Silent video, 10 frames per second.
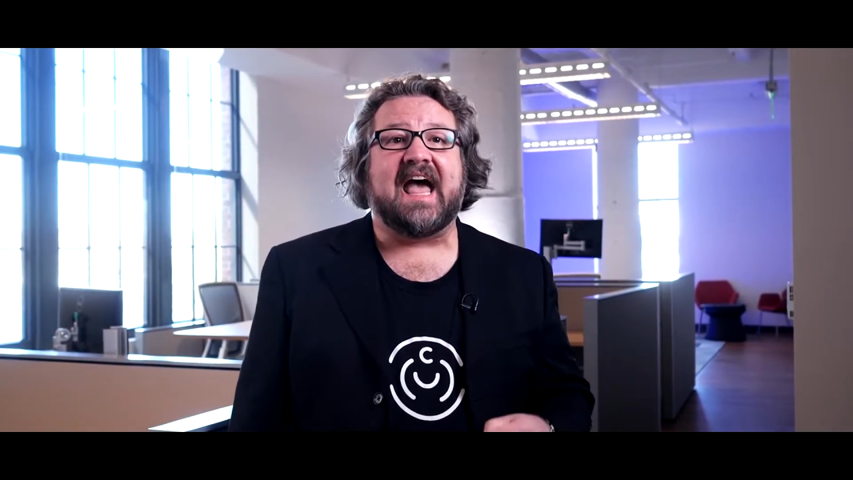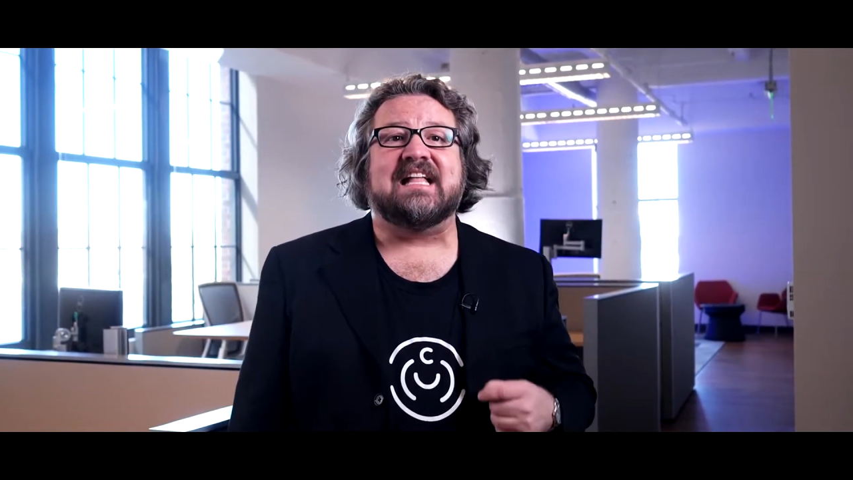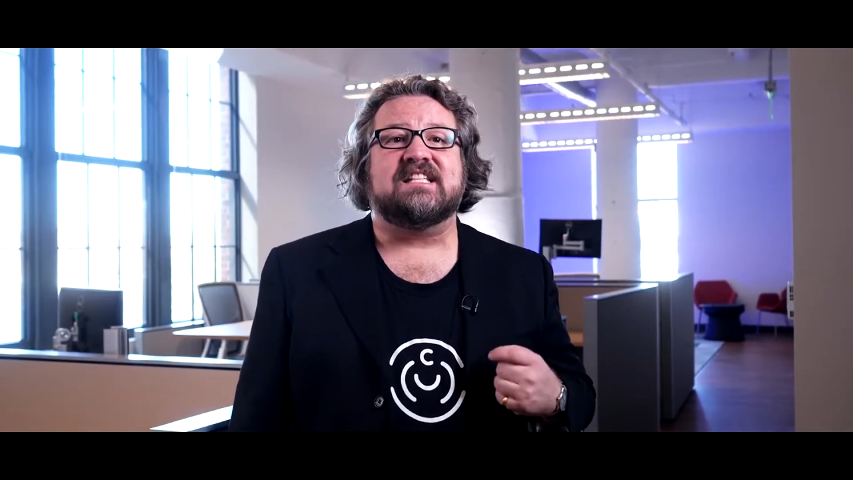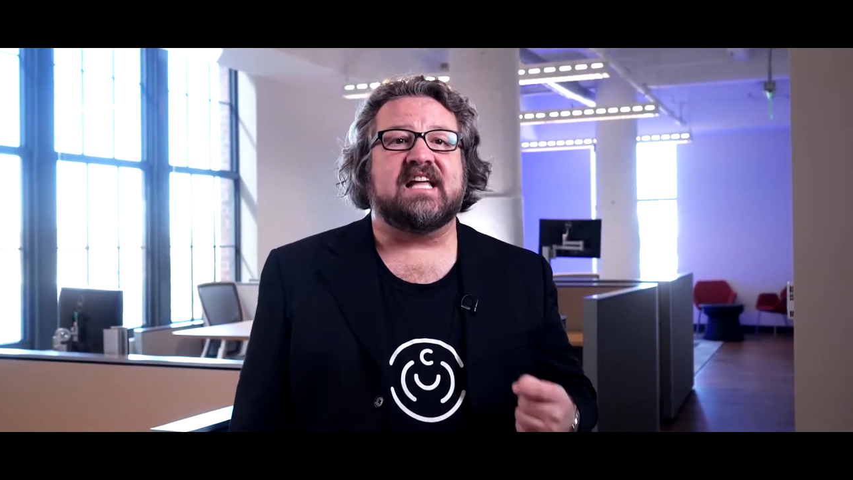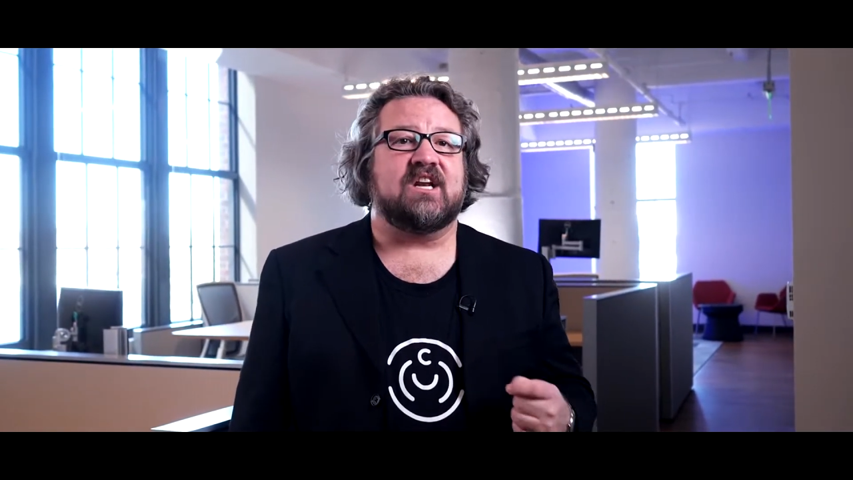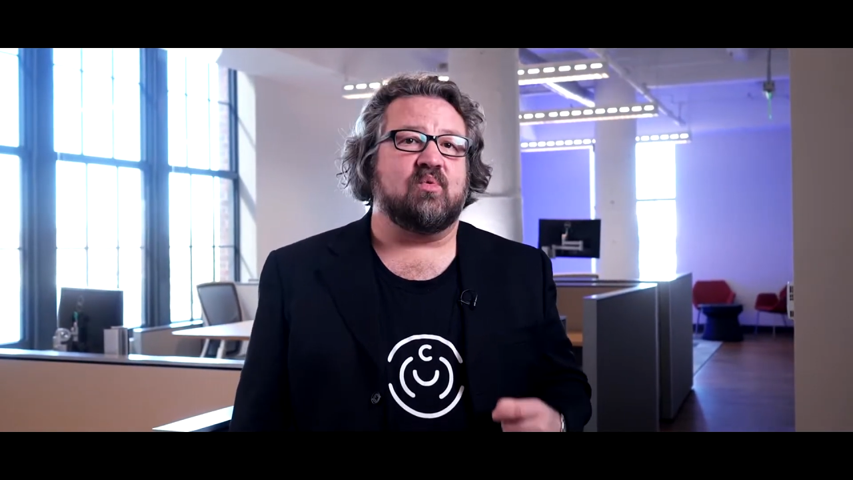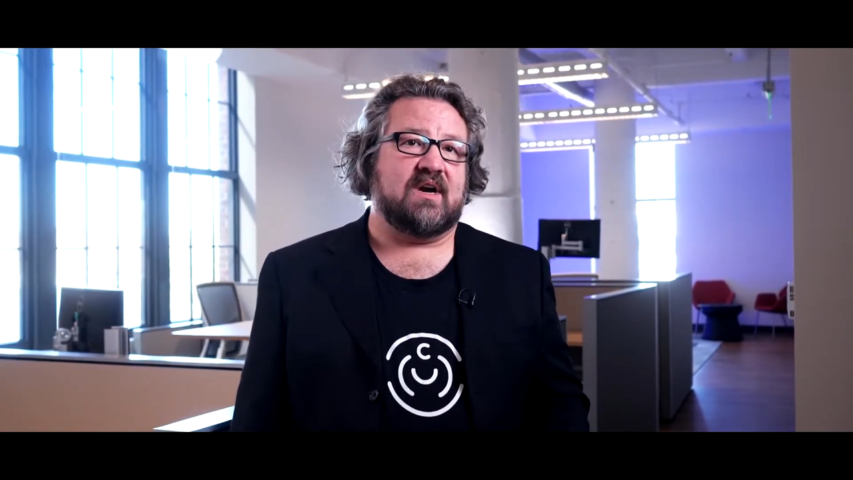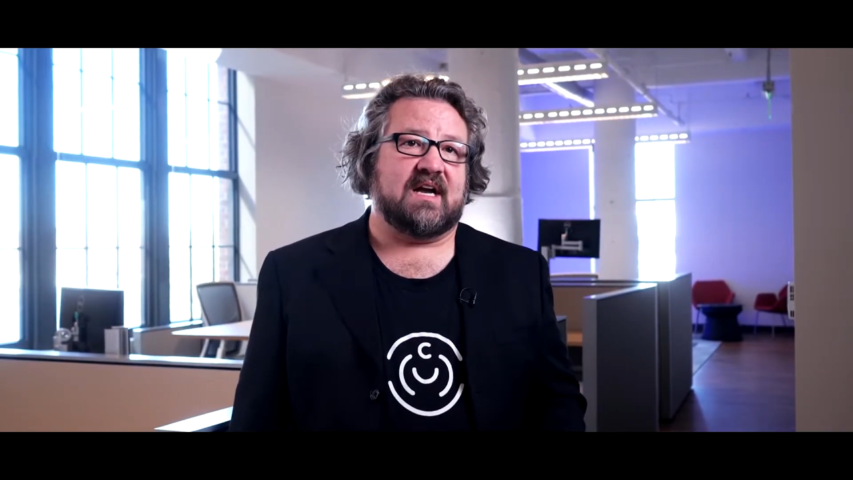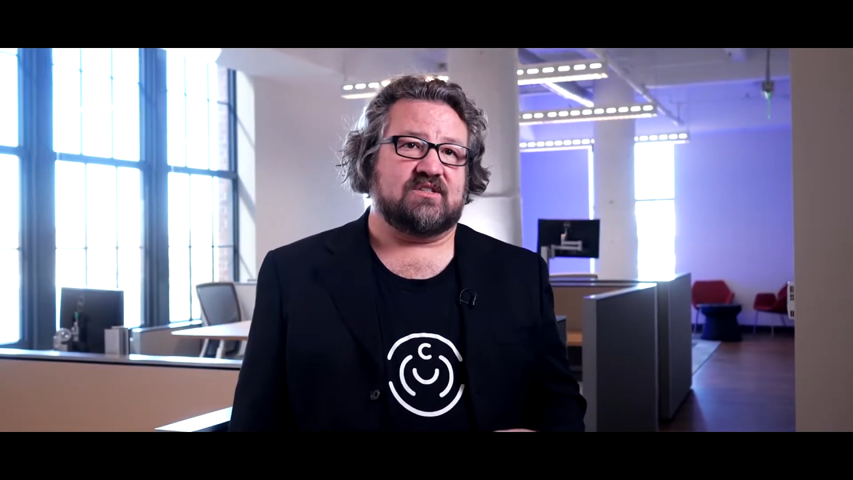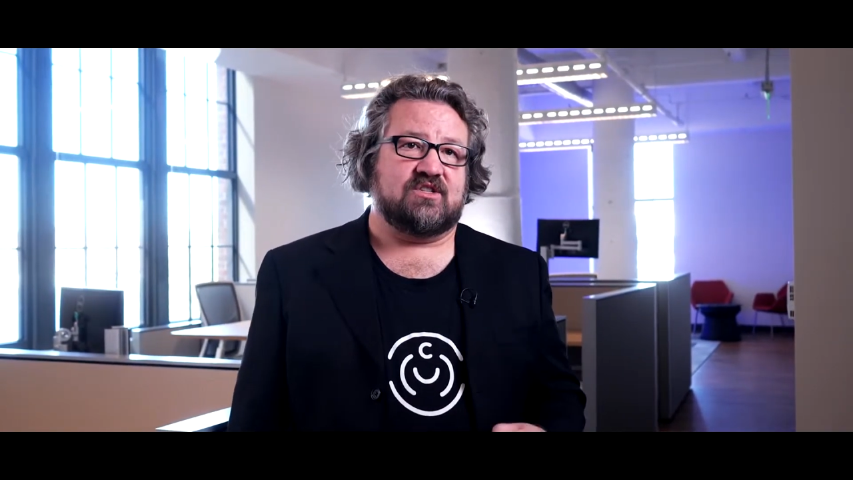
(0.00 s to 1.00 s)
And data
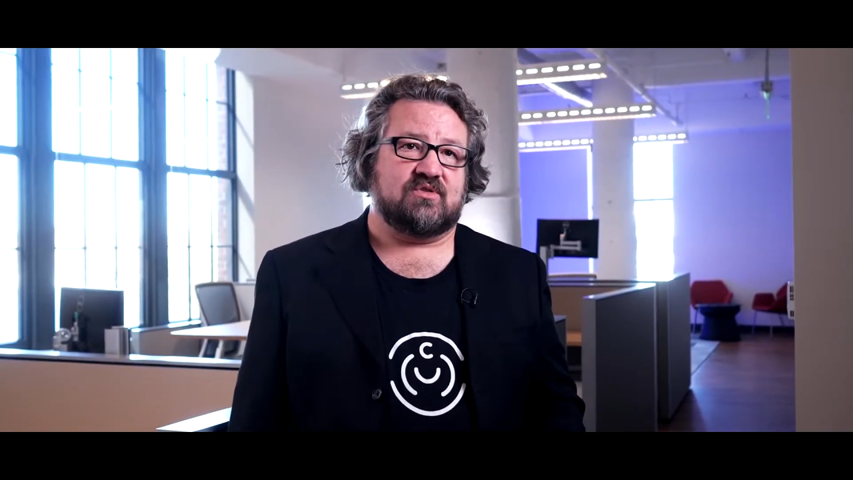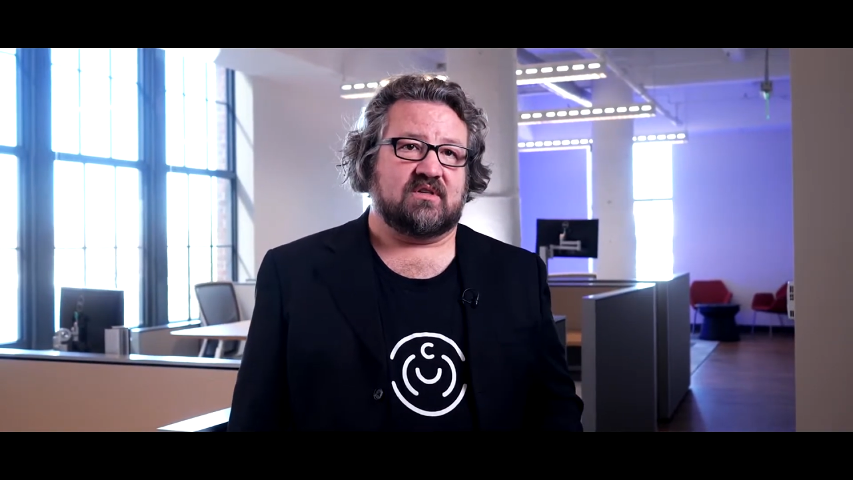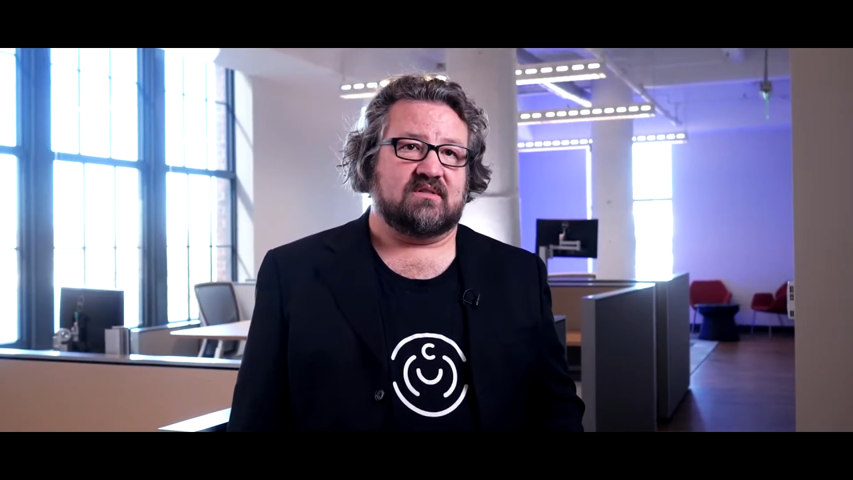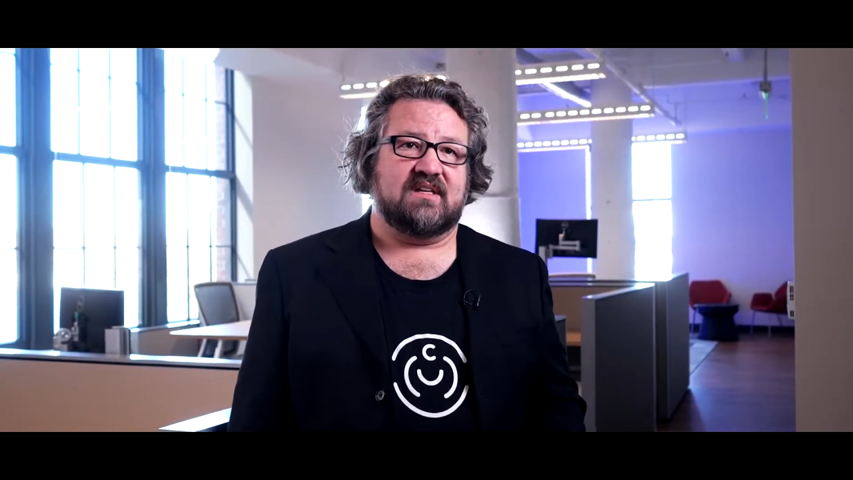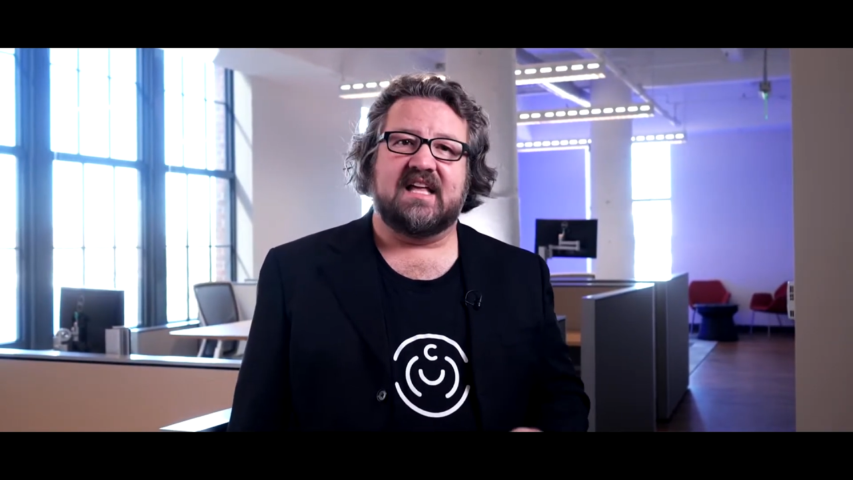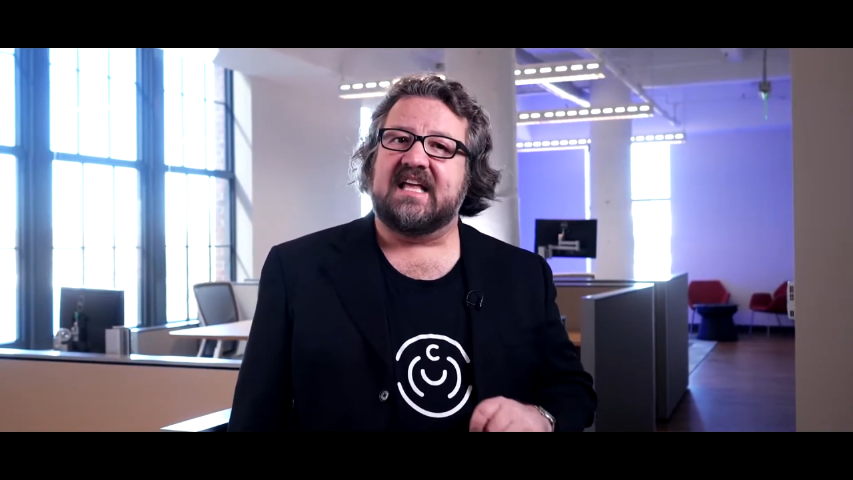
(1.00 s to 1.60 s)
warehouses struggle,